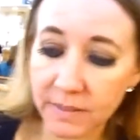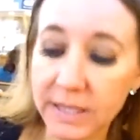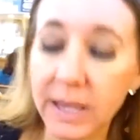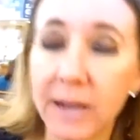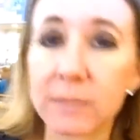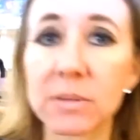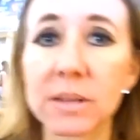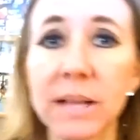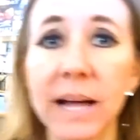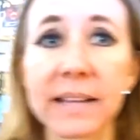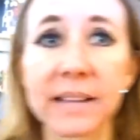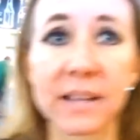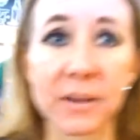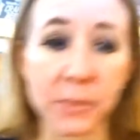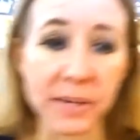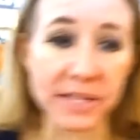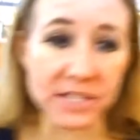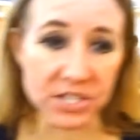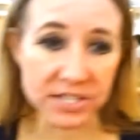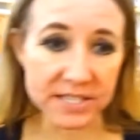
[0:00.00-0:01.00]
I'm glad that
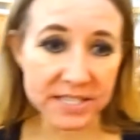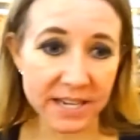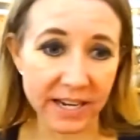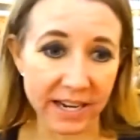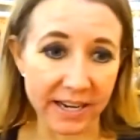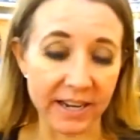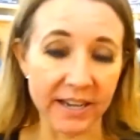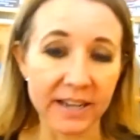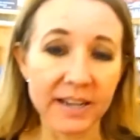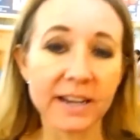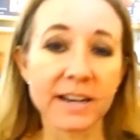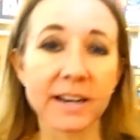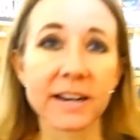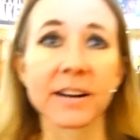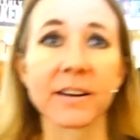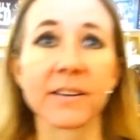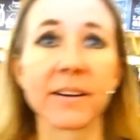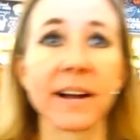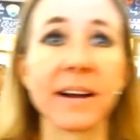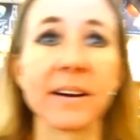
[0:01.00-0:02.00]
we just kind of hung
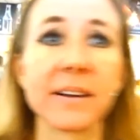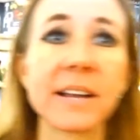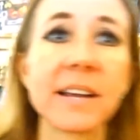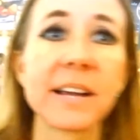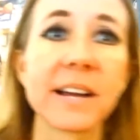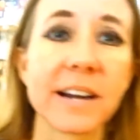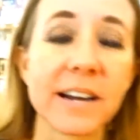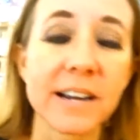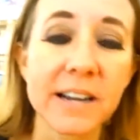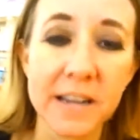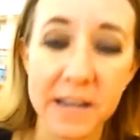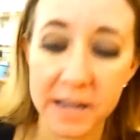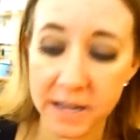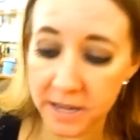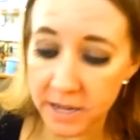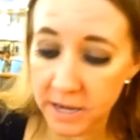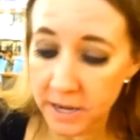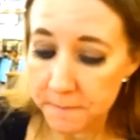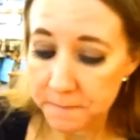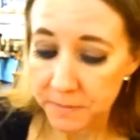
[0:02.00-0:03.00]
around here.
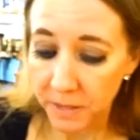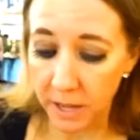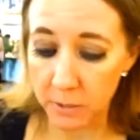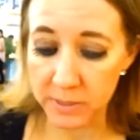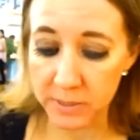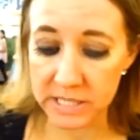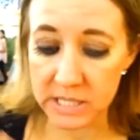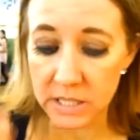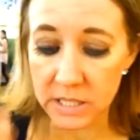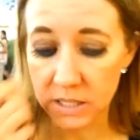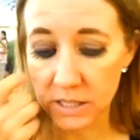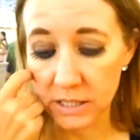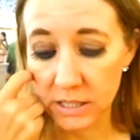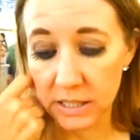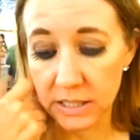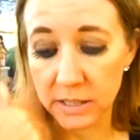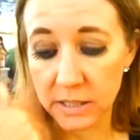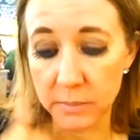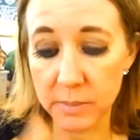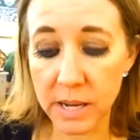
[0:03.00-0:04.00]
I went to get a
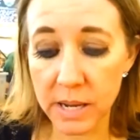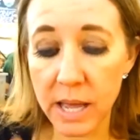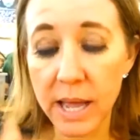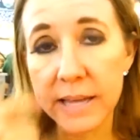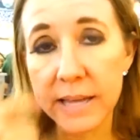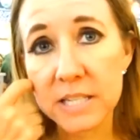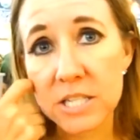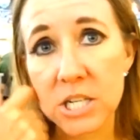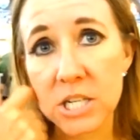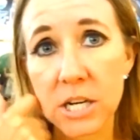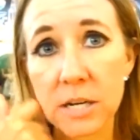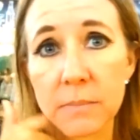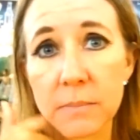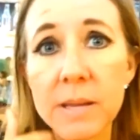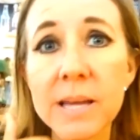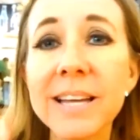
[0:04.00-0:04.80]
little bit of ice cream.